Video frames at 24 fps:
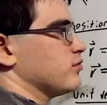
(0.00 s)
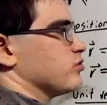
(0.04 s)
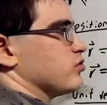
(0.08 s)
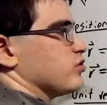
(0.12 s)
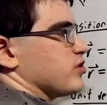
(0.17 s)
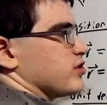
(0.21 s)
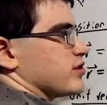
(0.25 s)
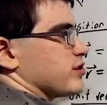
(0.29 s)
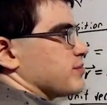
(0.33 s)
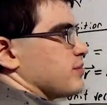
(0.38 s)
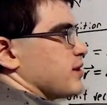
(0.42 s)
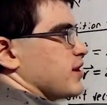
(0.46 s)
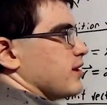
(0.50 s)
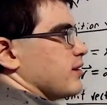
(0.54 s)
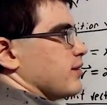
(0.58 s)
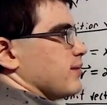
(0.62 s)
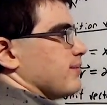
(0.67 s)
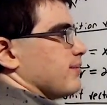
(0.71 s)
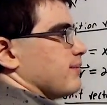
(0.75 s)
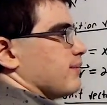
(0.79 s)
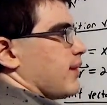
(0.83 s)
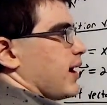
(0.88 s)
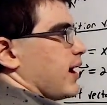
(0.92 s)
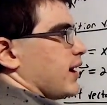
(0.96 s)
would just be
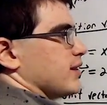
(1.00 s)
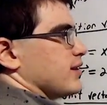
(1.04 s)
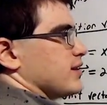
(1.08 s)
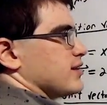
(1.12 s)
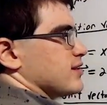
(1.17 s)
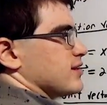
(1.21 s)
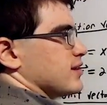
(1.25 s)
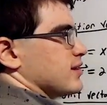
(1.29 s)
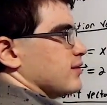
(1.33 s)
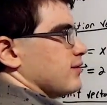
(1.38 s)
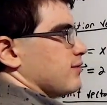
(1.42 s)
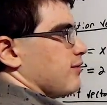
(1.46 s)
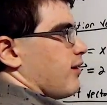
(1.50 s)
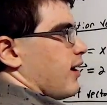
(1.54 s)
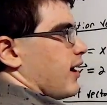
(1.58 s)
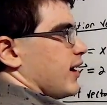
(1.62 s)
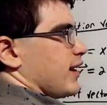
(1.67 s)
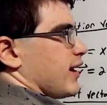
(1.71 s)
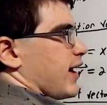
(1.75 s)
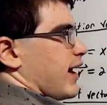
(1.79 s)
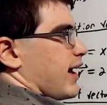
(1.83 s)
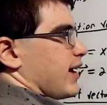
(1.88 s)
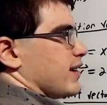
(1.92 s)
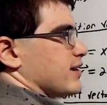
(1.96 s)
minus y
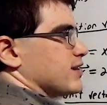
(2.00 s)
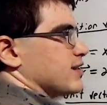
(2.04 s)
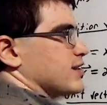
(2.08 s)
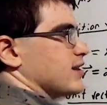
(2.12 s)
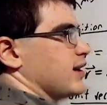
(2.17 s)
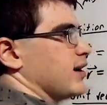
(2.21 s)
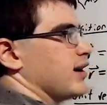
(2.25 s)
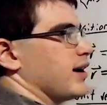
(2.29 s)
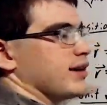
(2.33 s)
hat.